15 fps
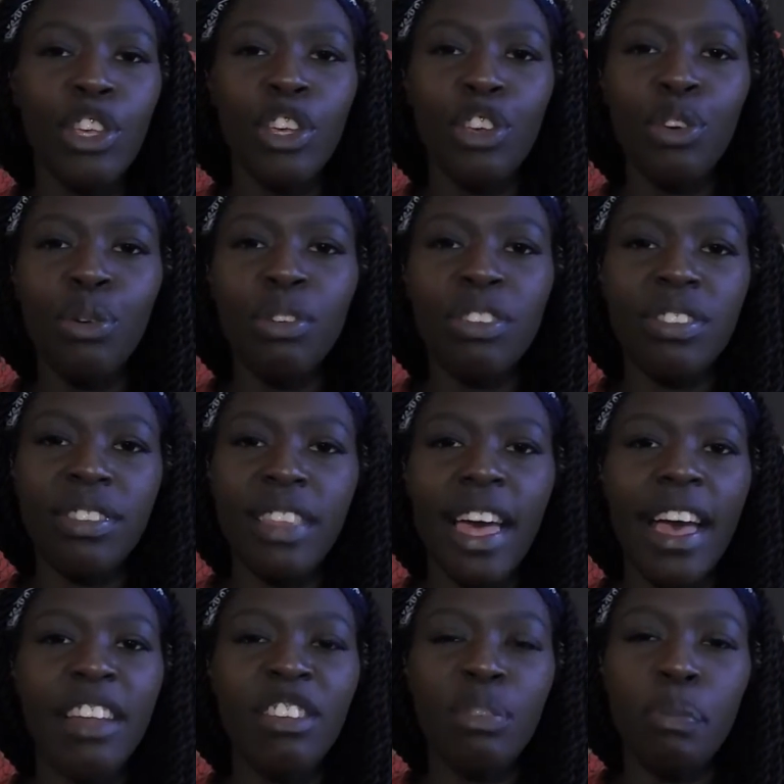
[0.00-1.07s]
You're just
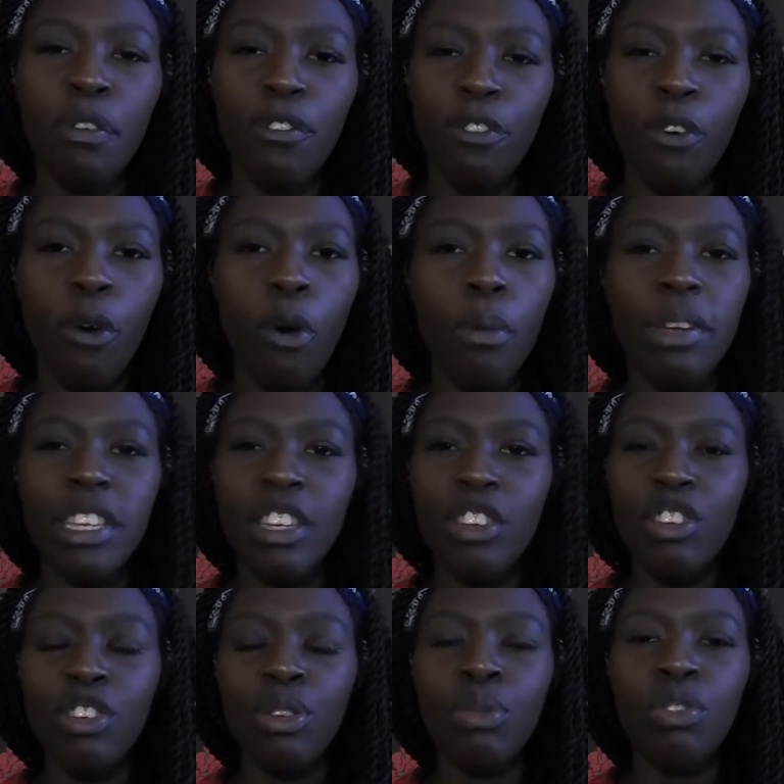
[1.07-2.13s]
there to perform, and
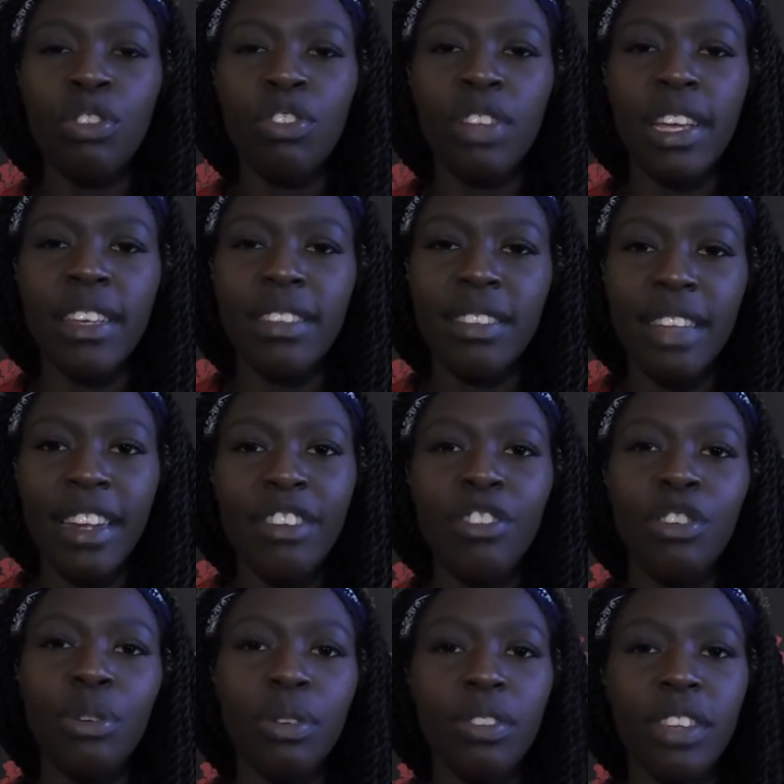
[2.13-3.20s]
you just like
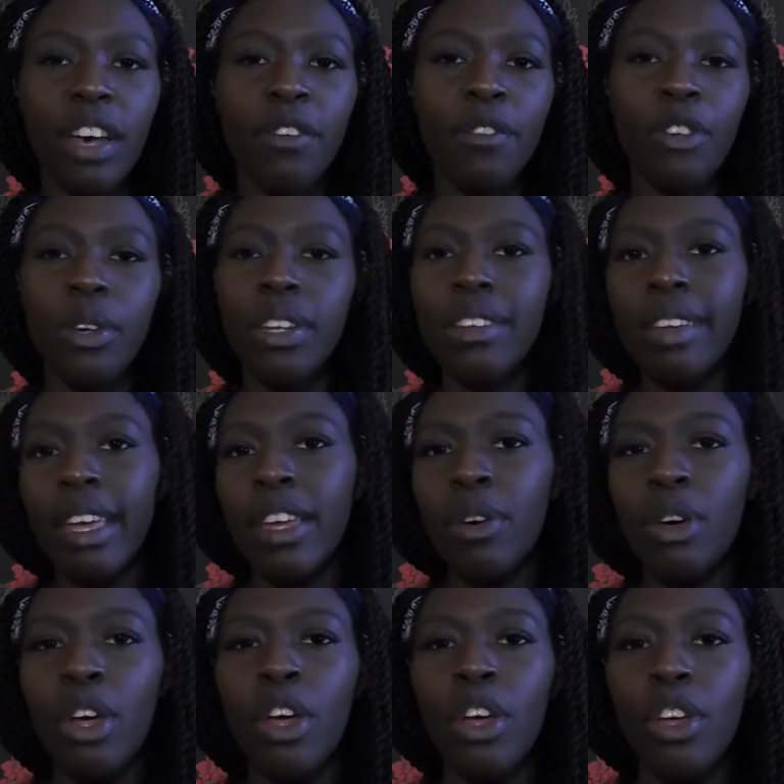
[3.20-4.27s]
center yourself.
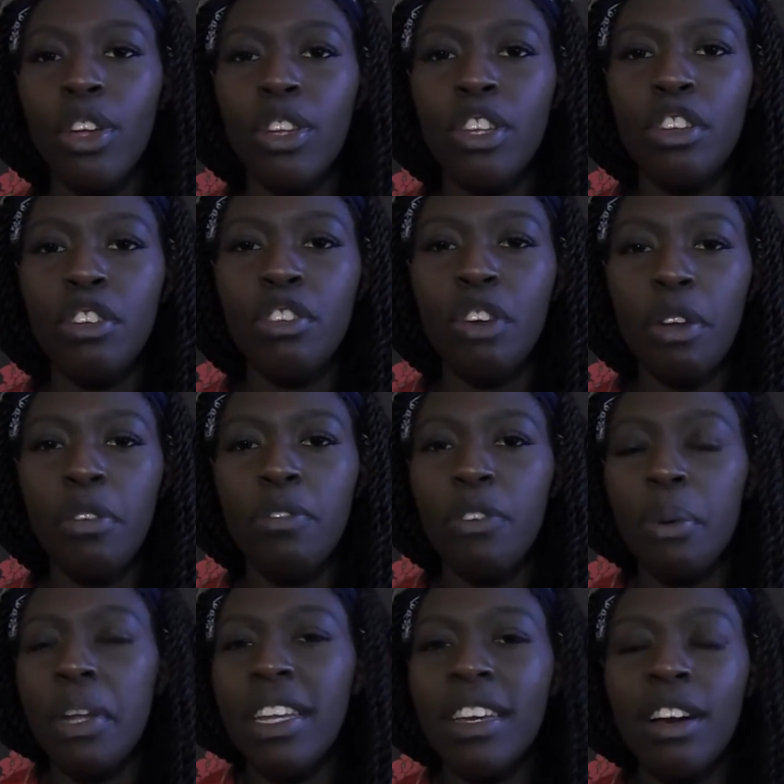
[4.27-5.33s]
You don't
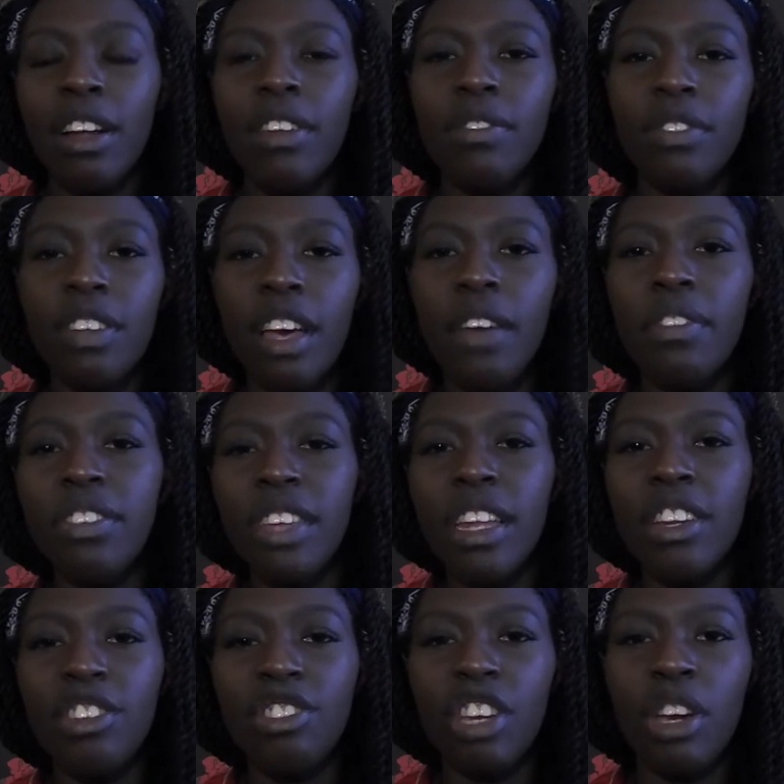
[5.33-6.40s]
feel any kind of nervous
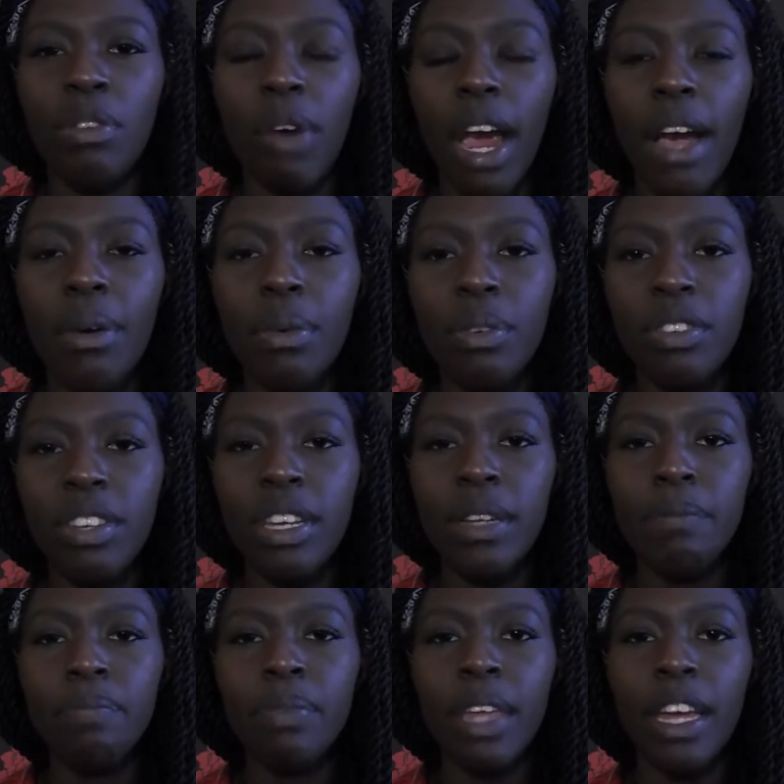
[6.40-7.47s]
energy around,
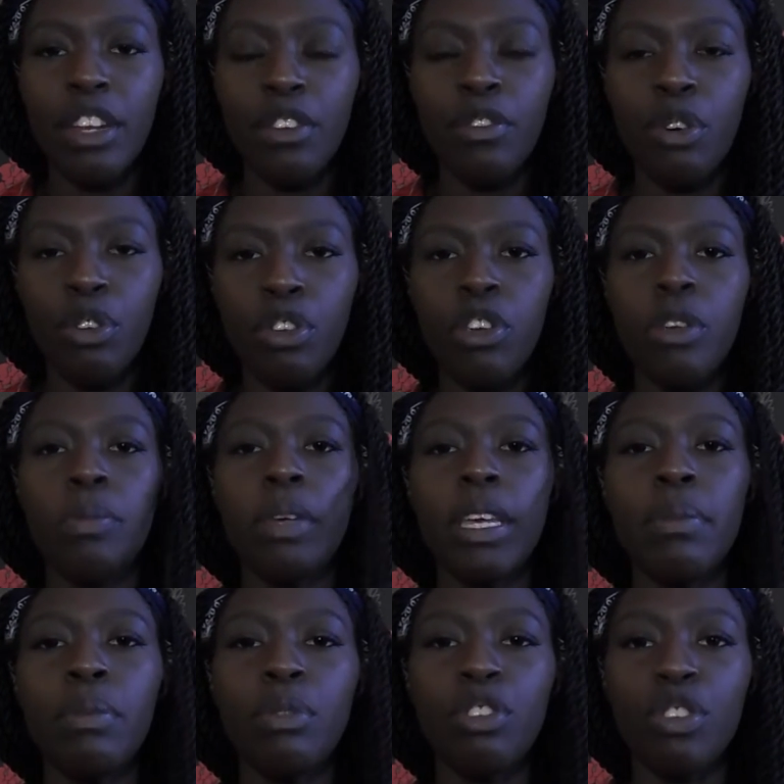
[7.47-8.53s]
and you've got 2
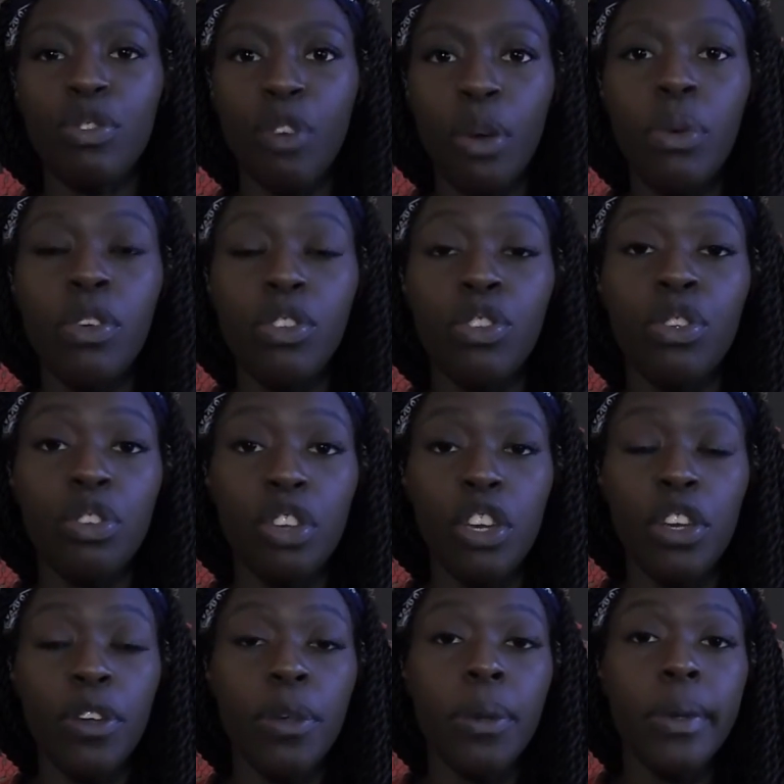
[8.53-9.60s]
people just focused on
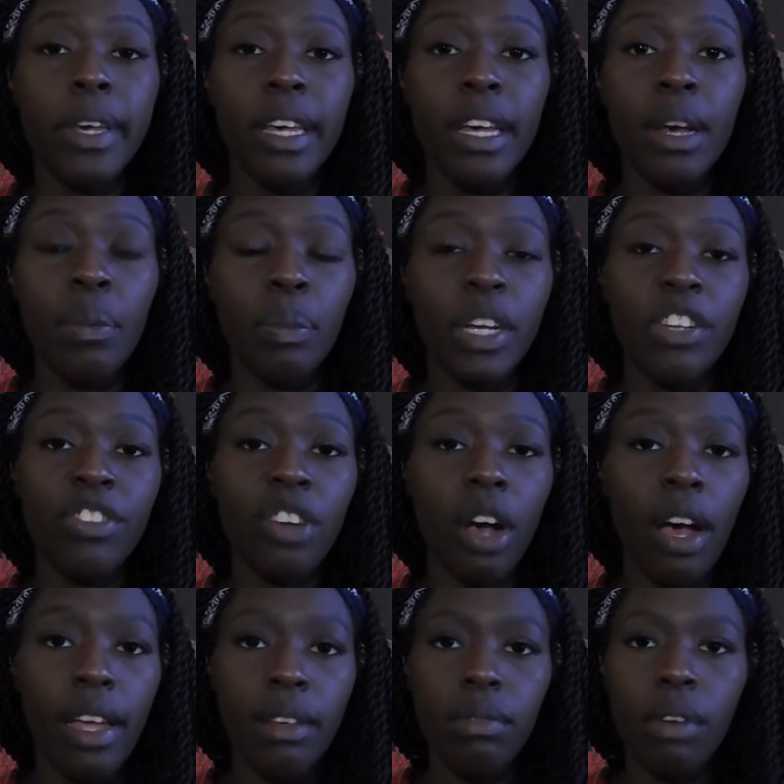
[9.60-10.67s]
you, which
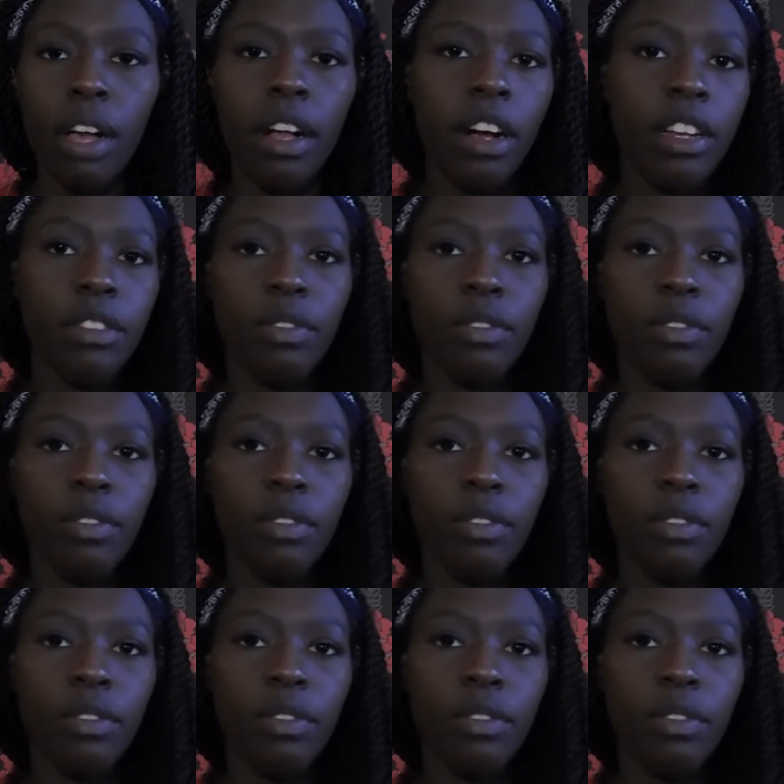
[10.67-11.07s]
I kind of